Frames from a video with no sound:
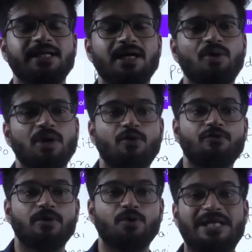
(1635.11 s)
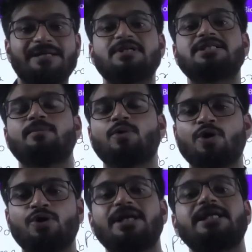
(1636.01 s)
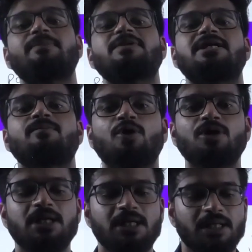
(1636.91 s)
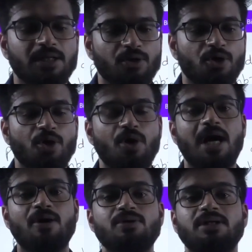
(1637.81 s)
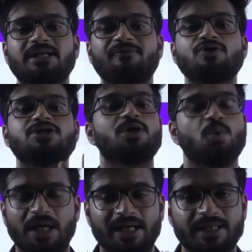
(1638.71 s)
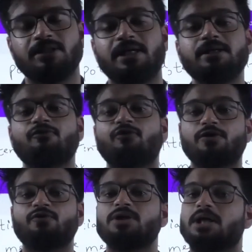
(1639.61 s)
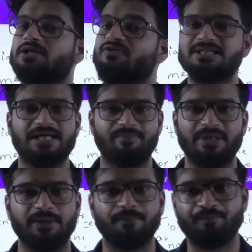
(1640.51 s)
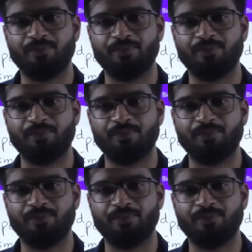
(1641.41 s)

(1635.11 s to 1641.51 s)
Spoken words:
now around 20% more or 30% more go out than was required, than what would otherwise have been.